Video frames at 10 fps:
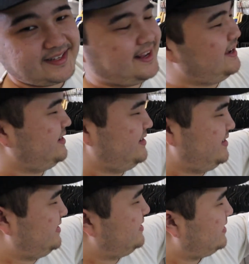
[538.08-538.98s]
today.
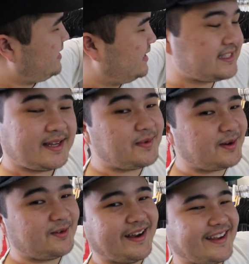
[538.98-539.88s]
I stepped
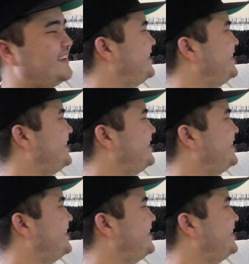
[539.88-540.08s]
on a rake.